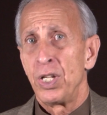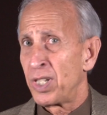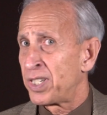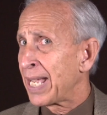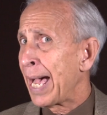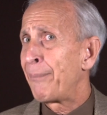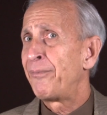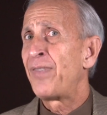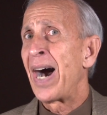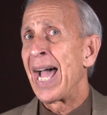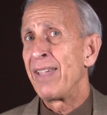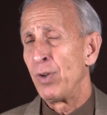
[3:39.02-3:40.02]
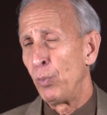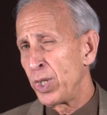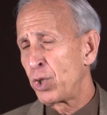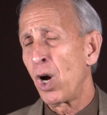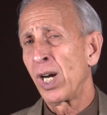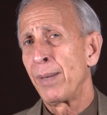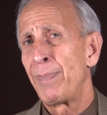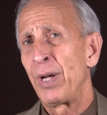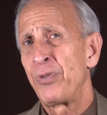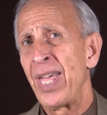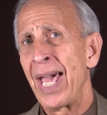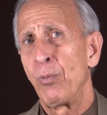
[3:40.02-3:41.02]
the top five, and we talk
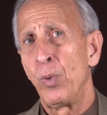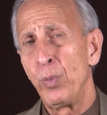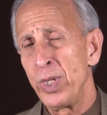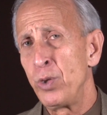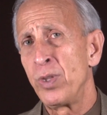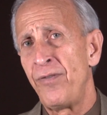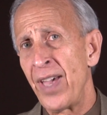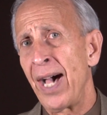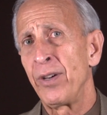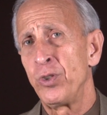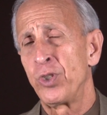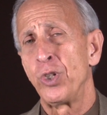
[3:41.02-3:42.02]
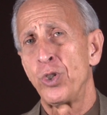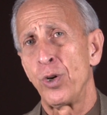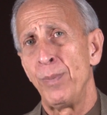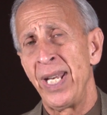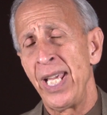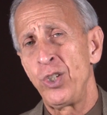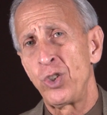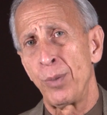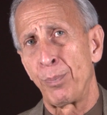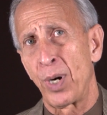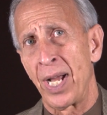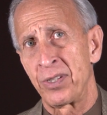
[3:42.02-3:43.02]
about that when we do the values
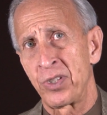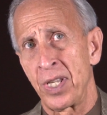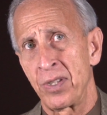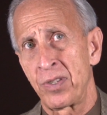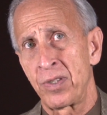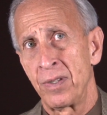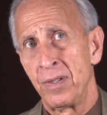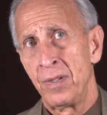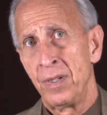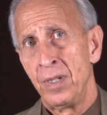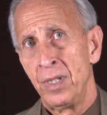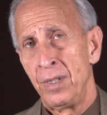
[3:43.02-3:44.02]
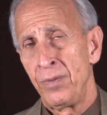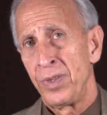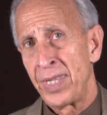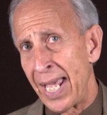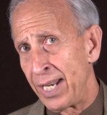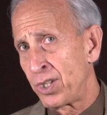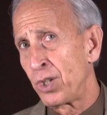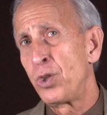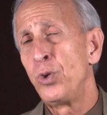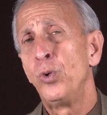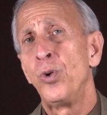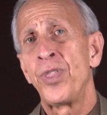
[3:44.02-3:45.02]
determination process. That is a
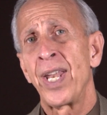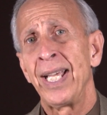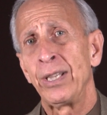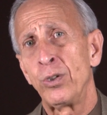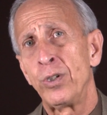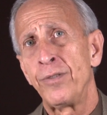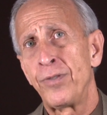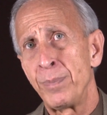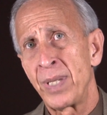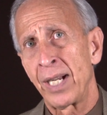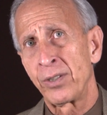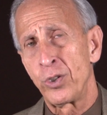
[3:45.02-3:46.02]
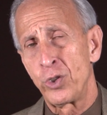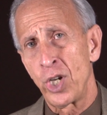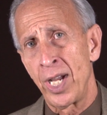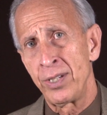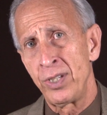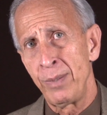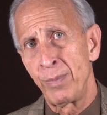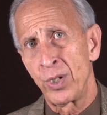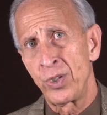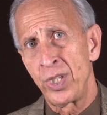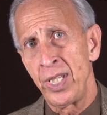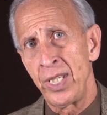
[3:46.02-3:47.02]
tool that I learned from Dr. John
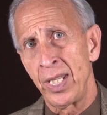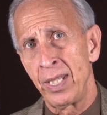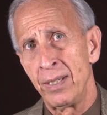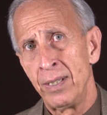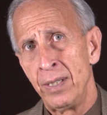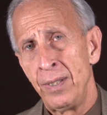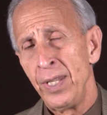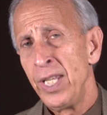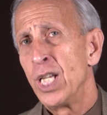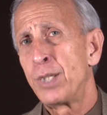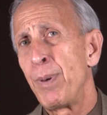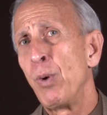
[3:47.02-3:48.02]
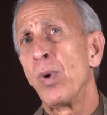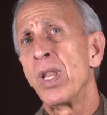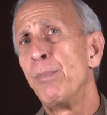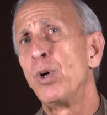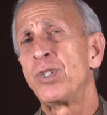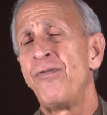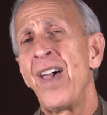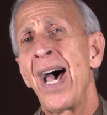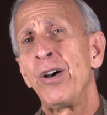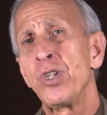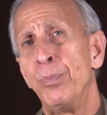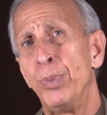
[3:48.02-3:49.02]
DeMartini. It's been one of the most
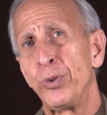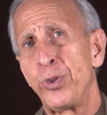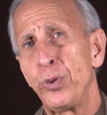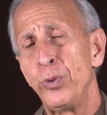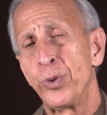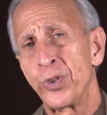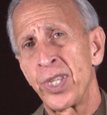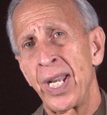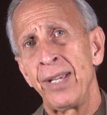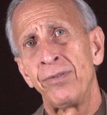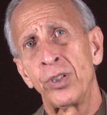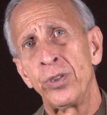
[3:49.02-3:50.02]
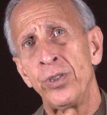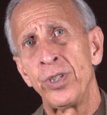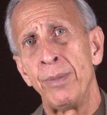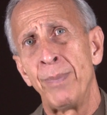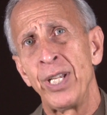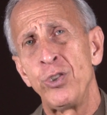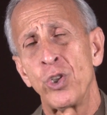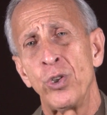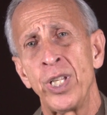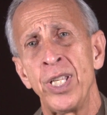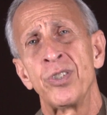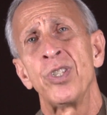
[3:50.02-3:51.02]
valuable tools that I've learned in my
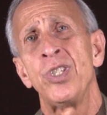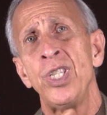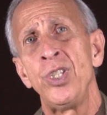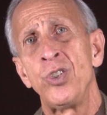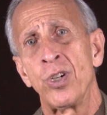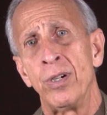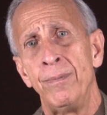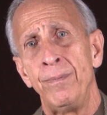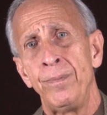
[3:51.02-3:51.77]
journey as a teacher.